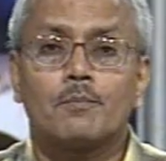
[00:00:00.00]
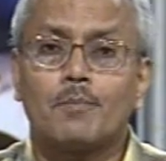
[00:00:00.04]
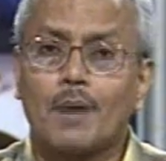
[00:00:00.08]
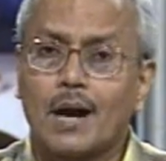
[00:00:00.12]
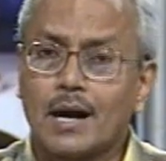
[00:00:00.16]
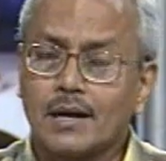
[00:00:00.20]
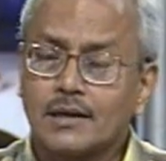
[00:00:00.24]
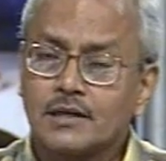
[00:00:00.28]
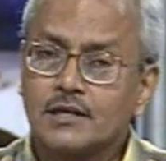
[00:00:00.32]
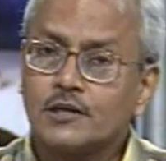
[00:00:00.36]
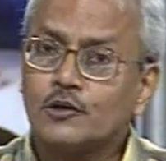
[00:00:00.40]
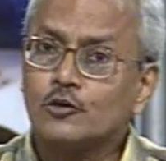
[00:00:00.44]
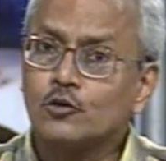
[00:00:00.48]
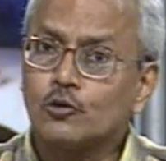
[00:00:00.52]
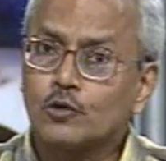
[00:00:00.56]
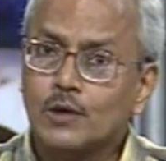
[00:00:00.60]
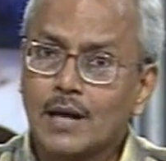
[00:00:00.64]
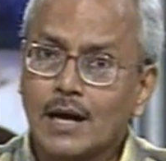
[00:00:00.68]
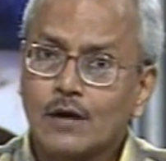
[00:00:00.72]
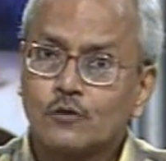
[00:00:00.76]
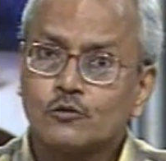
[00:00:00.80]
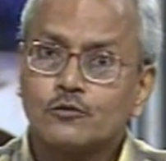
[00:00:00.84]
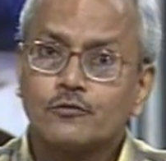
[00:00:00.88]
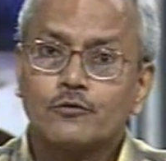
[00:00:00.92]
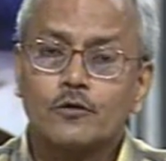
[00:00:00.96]
partly no
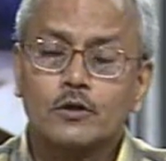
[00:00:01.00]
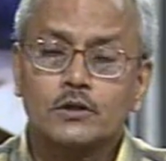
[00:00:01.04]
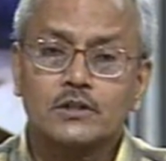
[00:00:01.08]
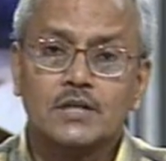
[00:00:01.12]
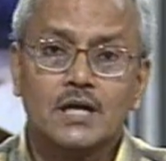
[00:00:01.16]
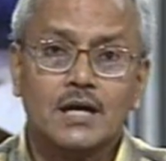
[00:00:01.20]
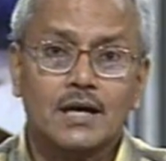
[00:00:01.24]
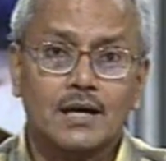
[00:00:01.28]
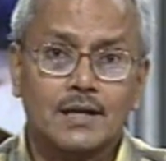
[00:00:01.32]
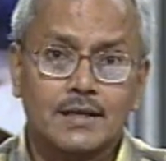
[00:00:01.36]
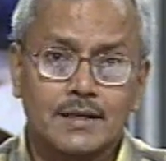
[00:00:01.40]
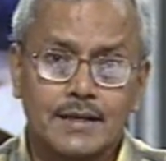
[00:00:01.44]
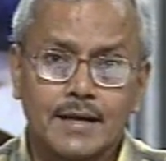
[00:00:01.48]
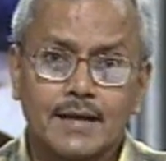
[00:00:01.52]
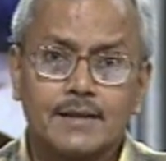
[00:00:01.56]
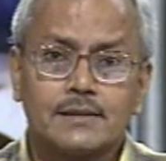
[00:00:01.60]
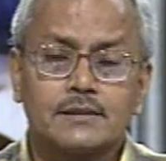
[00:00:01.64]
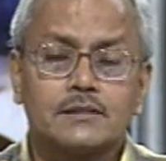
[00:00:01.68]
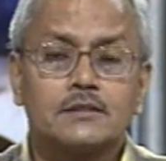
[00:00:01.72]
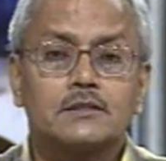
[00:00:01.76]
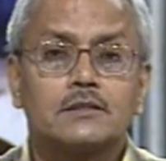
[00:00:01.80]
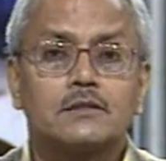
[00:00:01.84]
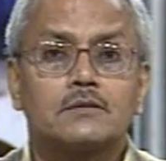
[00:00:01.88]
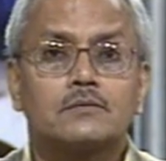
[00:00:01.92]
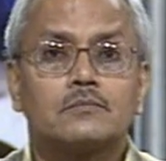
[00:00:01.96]
doubt for the
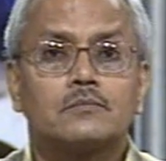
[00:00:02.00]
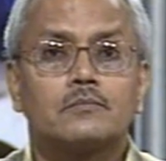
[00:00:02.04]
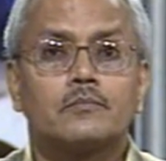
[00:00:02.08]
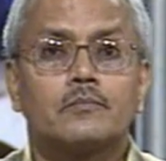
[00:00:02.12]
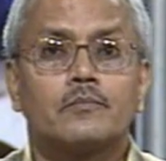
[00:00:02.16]
content,